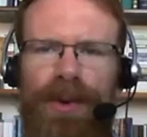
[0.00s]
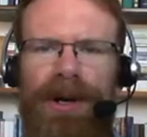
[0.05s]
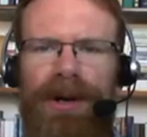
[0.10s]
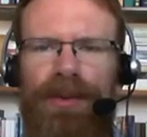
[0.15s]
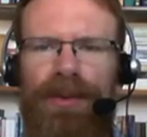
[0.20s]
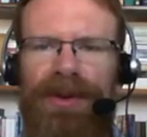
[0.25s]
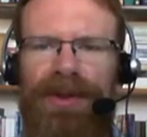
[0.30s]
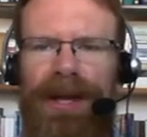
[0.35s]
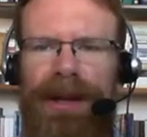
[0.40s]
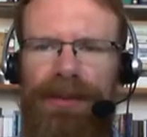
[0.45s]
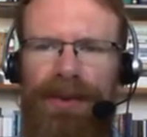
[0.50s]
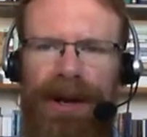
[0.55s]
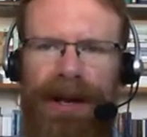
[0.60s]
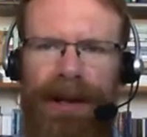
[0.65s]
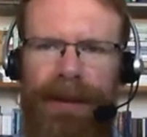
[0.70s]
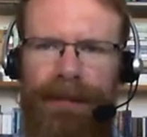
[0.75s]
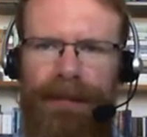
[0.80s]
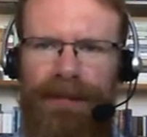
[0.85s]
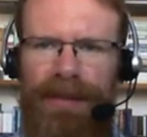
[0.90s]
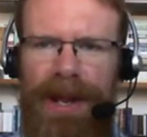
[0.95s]
well with
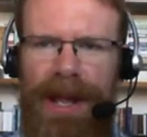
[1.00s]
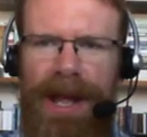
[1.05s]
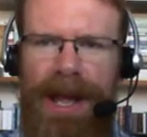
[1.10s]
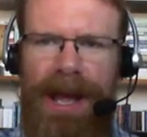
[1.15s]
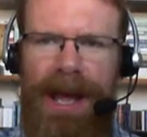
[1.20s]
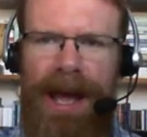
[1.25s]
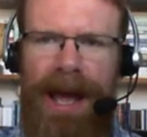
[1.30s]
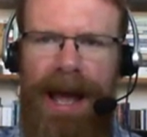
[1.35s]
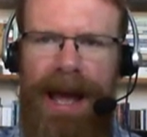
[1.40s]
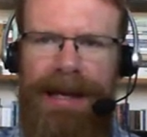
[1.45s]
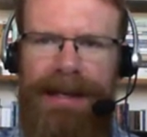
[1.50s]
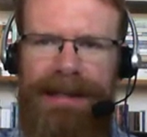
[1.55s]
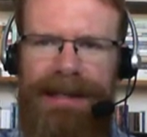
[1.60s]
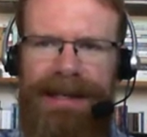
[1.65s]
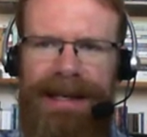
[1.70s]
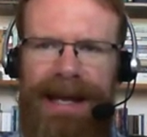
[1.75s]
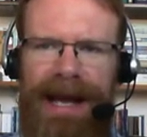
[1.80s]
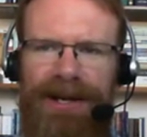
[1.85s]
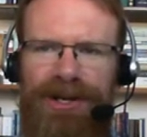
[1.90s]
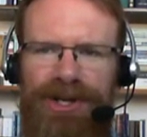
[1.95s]
Abraham. And
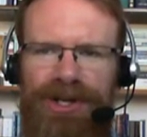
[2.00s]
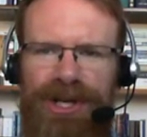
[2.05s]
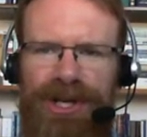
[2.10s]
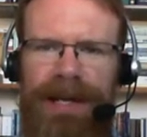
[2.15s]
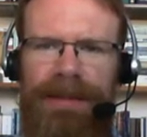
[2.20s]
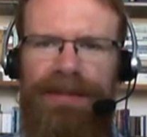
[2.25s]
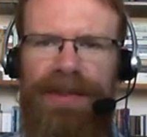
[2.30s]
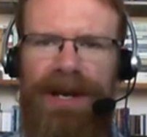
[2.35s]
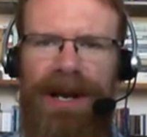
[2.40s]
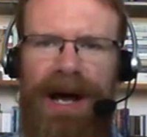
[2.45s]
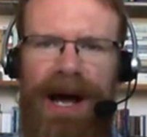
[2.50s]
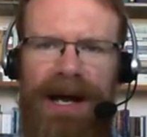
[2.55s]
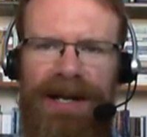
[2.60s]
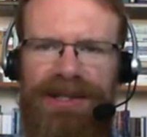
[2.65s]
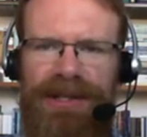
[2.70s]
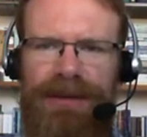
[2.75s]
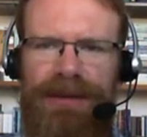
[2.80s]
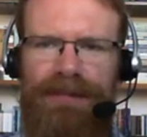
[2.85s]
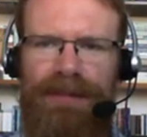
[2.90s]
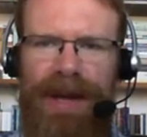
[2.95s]
he had sheep and
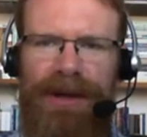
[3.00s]
oxen,